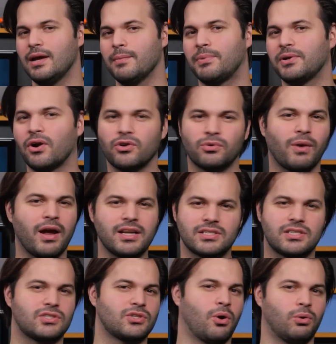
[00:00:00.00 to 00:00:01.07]
But
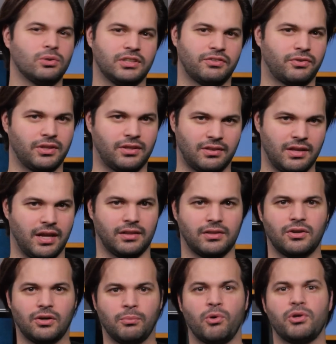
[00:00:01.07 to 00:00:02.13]
arthritis is a whole different thing.
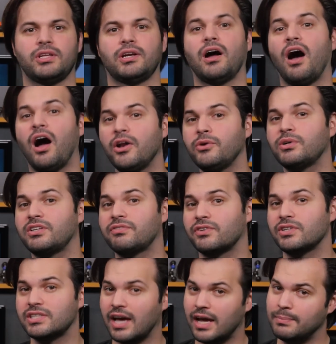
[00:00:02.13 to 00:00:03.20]
There are more than 100
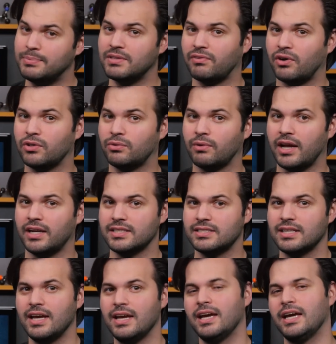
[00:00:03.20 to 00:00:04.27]
different types of arthritis,
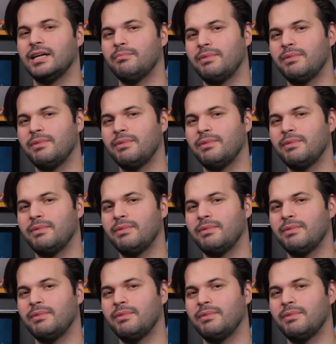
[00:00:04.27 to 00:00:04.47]
and it